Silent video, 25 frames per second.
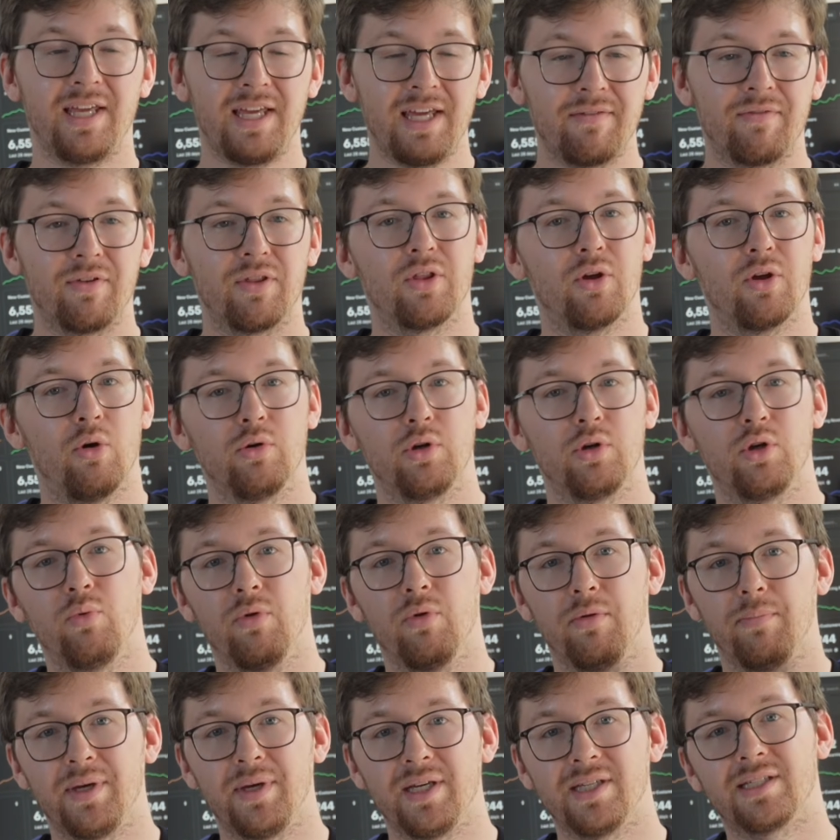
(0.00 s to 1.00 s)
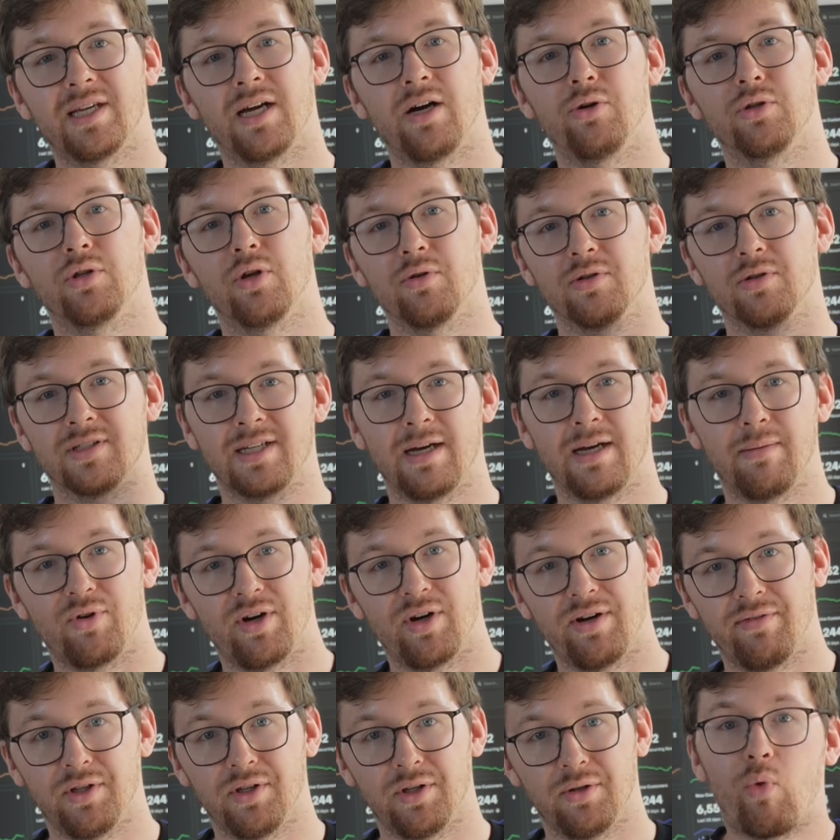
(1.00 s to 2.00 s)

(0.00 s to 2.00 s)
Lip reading: even though you will miss out on some revenue.